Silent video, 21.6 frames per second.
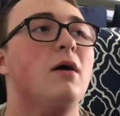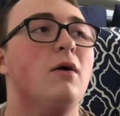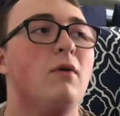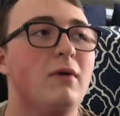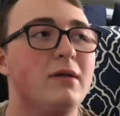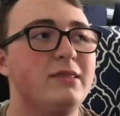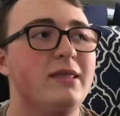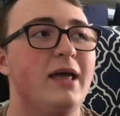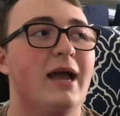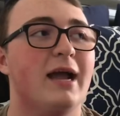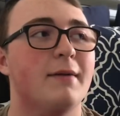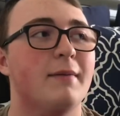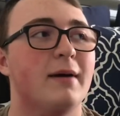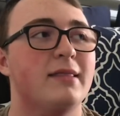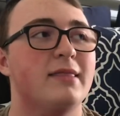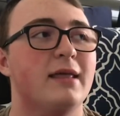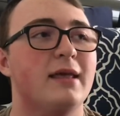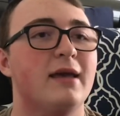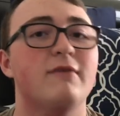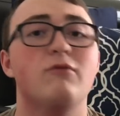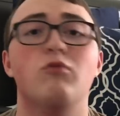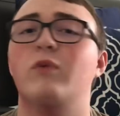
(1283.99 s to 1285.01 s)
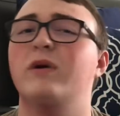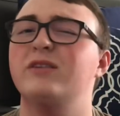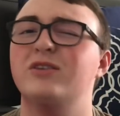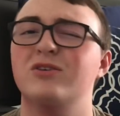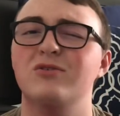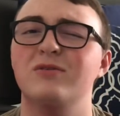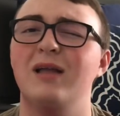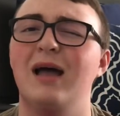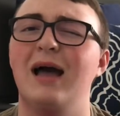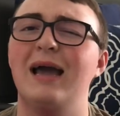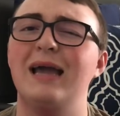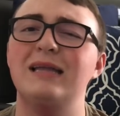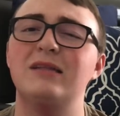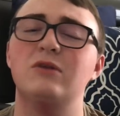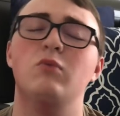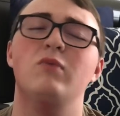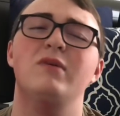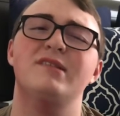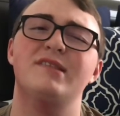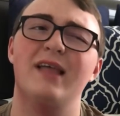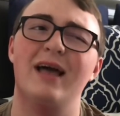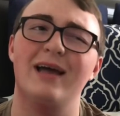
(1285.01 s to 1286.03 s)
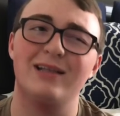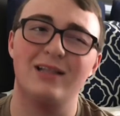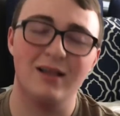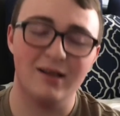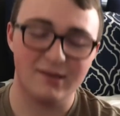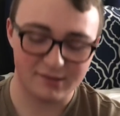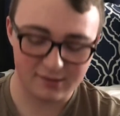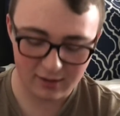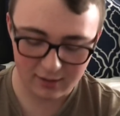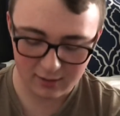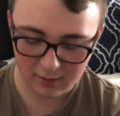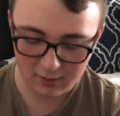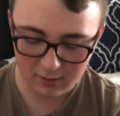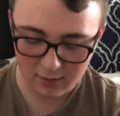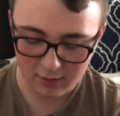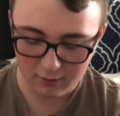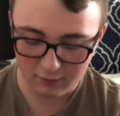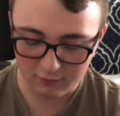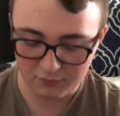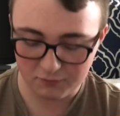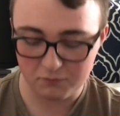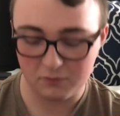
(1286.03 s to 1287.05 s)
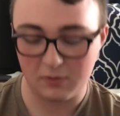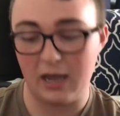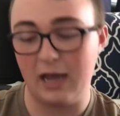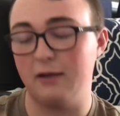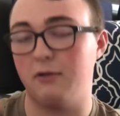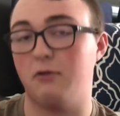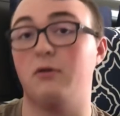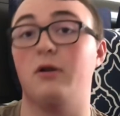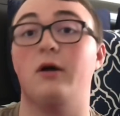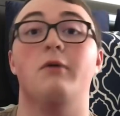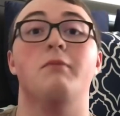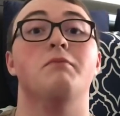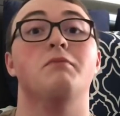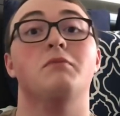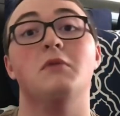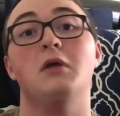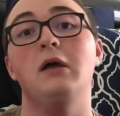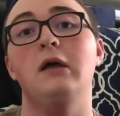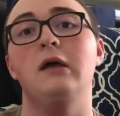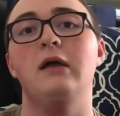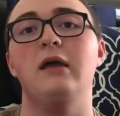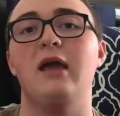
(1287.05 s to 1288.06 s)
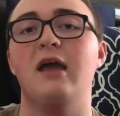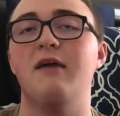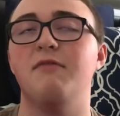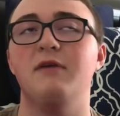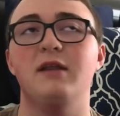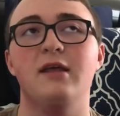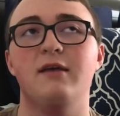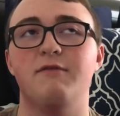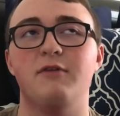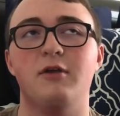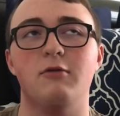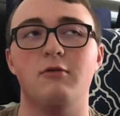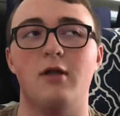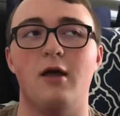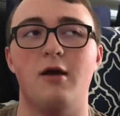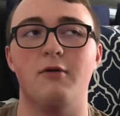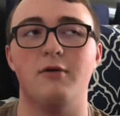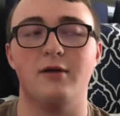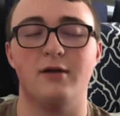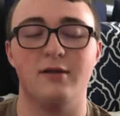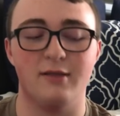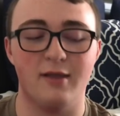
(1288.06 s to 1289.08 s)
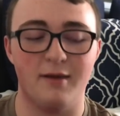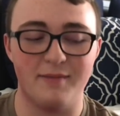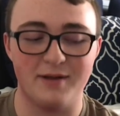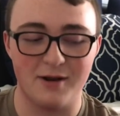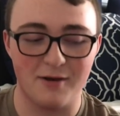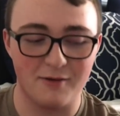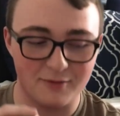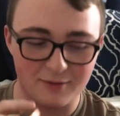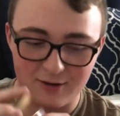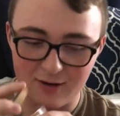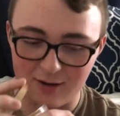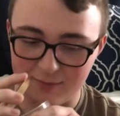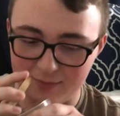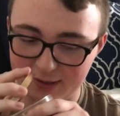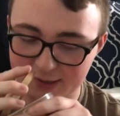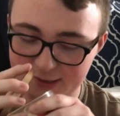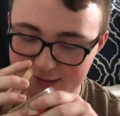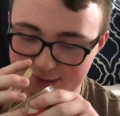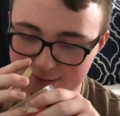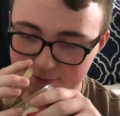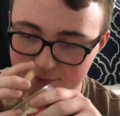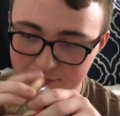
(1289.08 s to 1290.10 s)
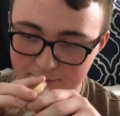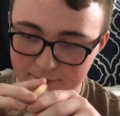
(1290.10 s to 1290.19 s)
What the heck am I thinking of? Winter Night? Was that chestnut and clove? I don't know. If any of you know, you can let me know in the comments.